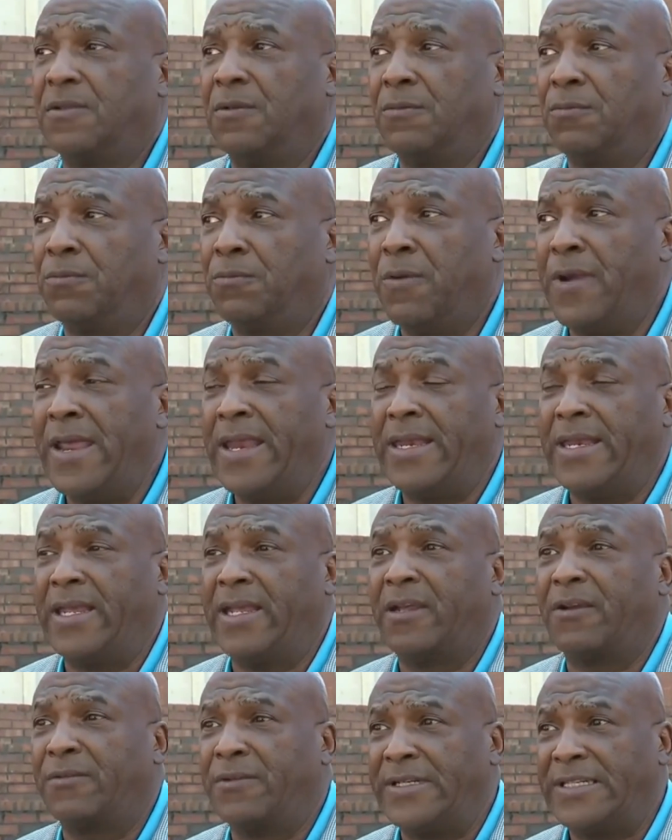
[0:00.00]
The rent
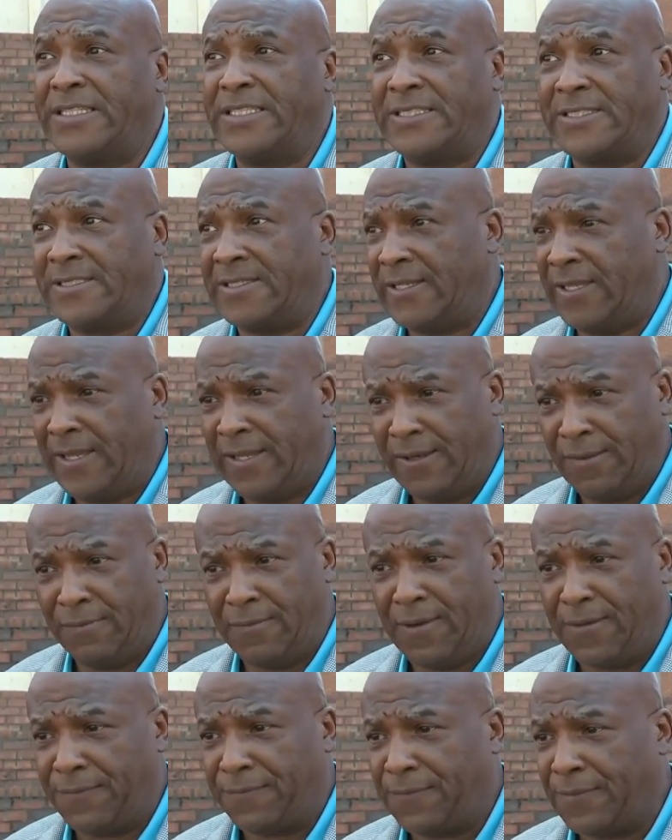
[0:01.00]
increased
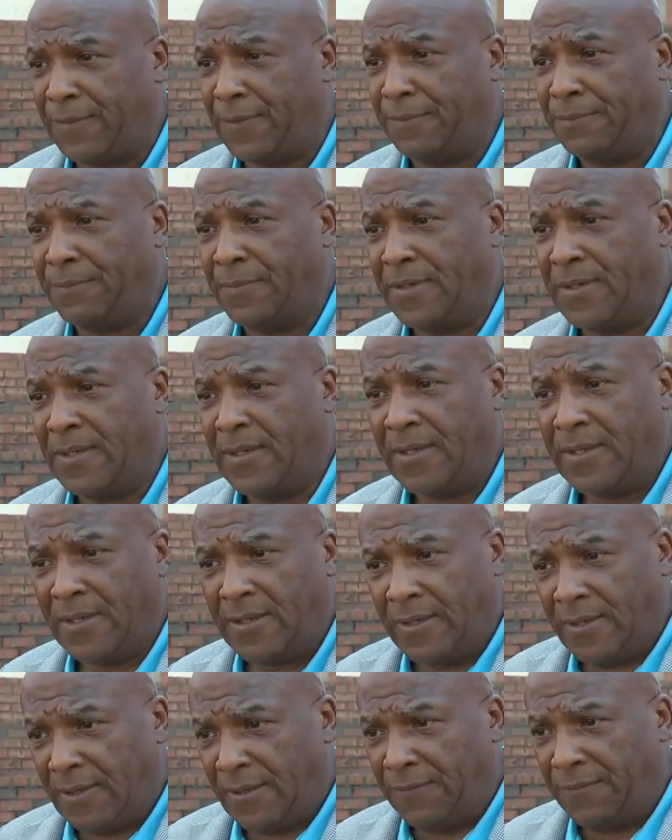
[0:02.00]
anywhere from
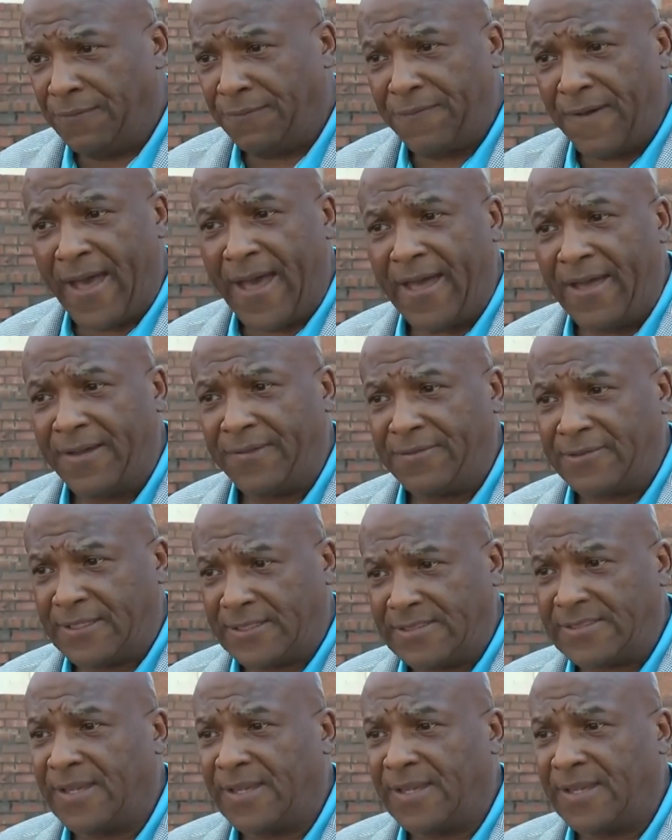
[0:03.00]
$500 to